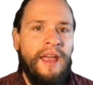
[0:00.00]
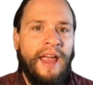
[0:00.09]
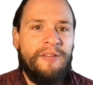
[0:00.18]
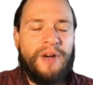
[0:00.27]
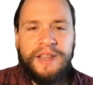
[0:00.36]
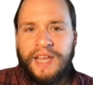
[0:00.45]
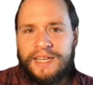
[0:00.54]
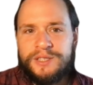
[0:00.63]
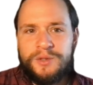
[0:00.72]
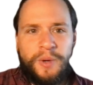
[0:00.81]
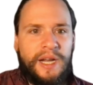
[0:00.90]
and finally, I
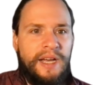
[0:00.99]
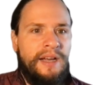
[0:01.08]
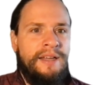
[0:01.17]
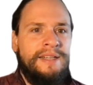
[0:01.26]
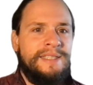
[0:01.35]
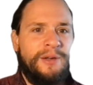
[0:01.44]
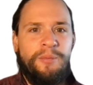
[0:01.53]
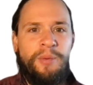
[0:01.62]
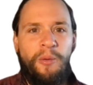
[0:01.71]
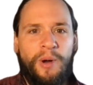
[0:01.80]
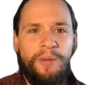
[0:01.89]
just want to tell you
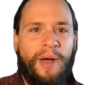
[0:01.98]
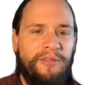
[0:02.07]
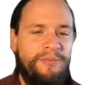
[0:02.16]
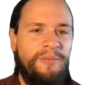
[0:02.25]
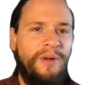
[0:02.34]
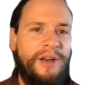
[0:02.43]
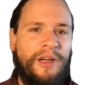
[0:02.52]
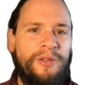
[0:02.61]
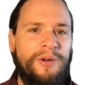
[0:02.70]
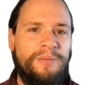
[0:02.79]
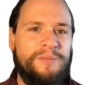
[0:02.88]
about one of my another